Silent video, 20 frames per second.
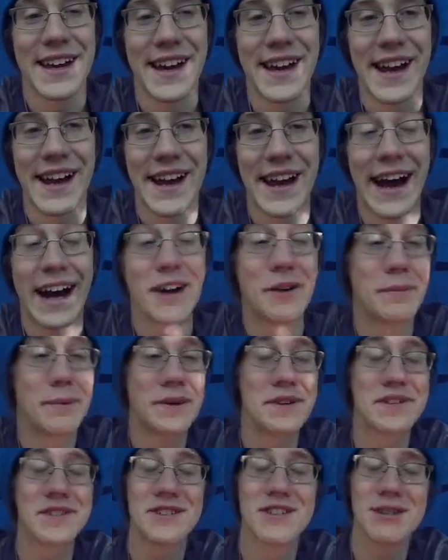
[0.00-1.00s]
And I don't
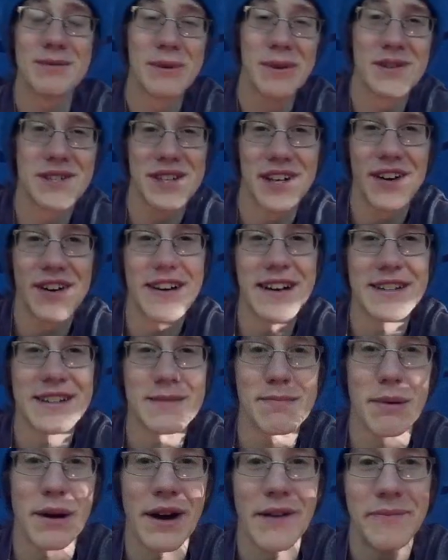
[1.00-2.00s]
personally smoke cigarettes,
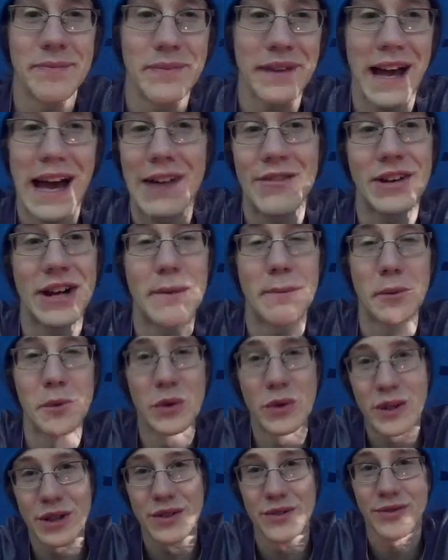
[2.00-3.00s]
but I have a couple
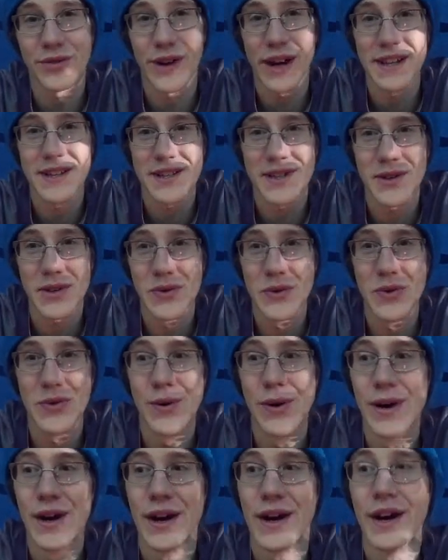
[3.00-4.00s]
really good friends who